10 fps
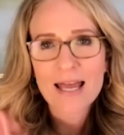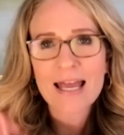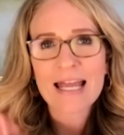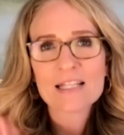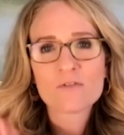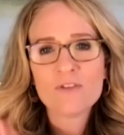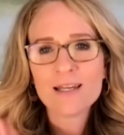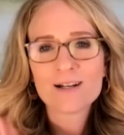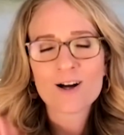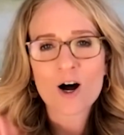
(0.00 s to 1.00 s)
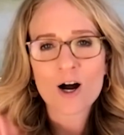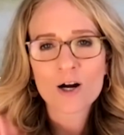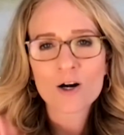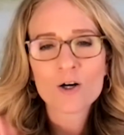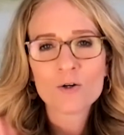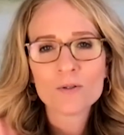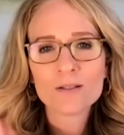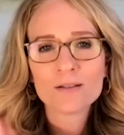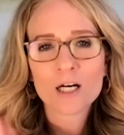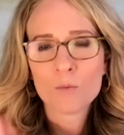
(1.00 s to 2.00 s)
is via our
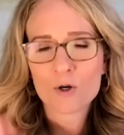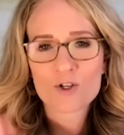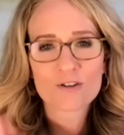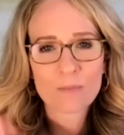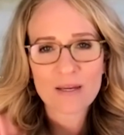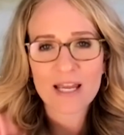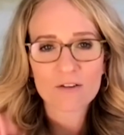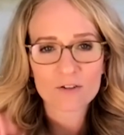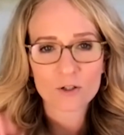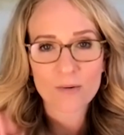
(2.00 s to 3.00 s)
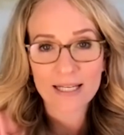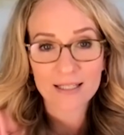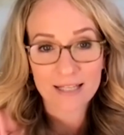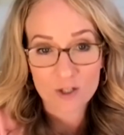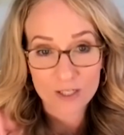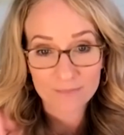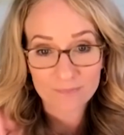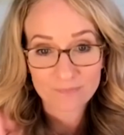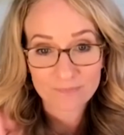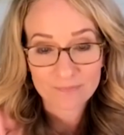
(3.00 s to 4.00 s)
own emotional and behavioral regulation.
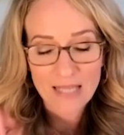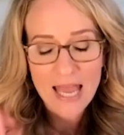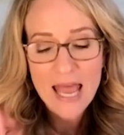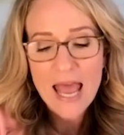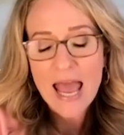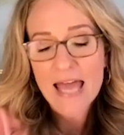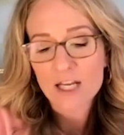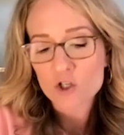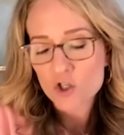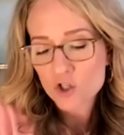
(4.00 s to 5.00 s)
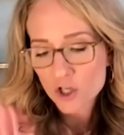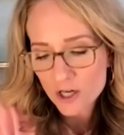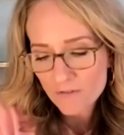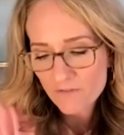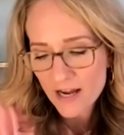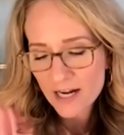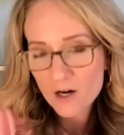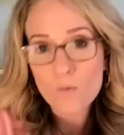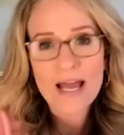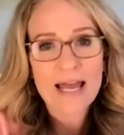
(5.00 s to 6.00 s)
Mm-hmm. And a
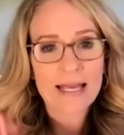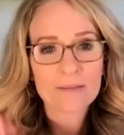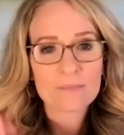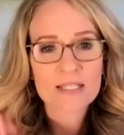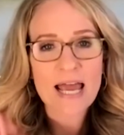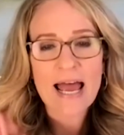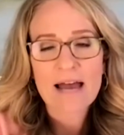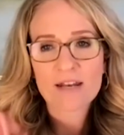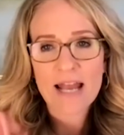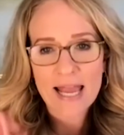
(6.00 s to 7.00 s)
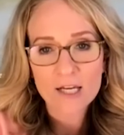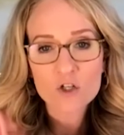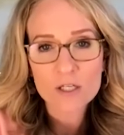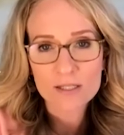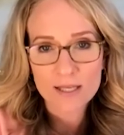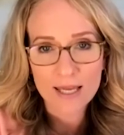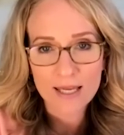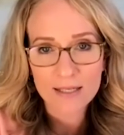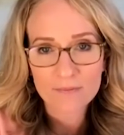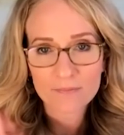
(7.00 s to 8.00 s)
surefire way to have an anxious
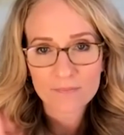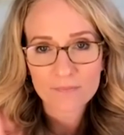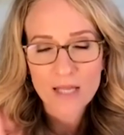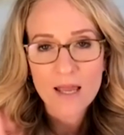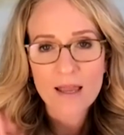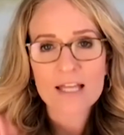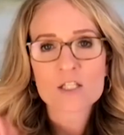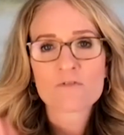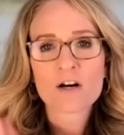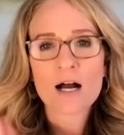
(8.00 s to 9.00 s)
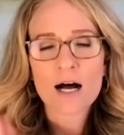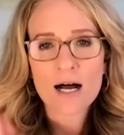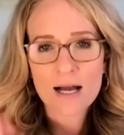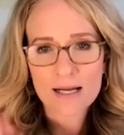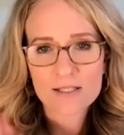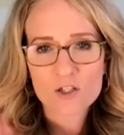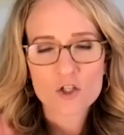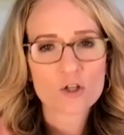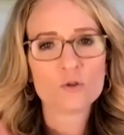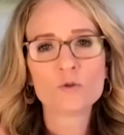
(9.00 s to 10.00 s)
kid is for us
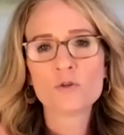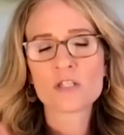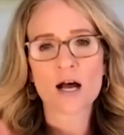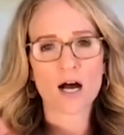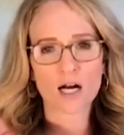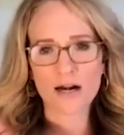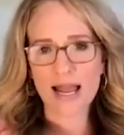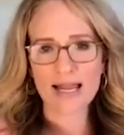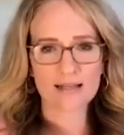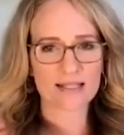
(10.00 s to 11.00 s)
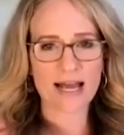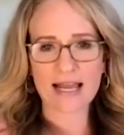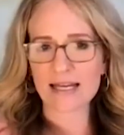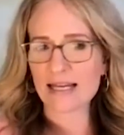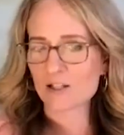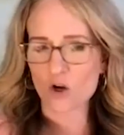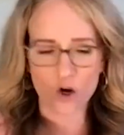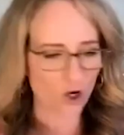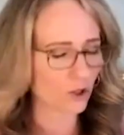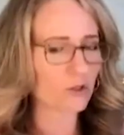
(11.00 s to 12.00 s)
to ooze our anxieties
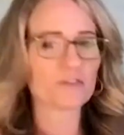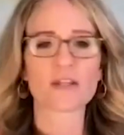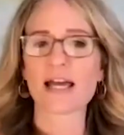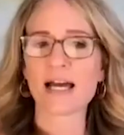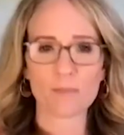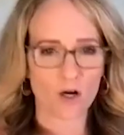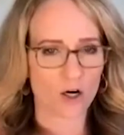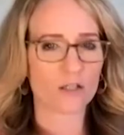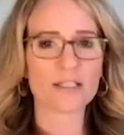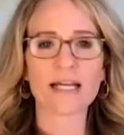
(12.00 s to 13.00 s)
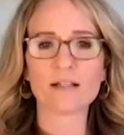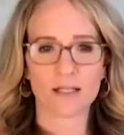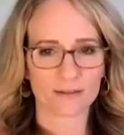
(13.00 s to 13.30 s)
all over them all day long.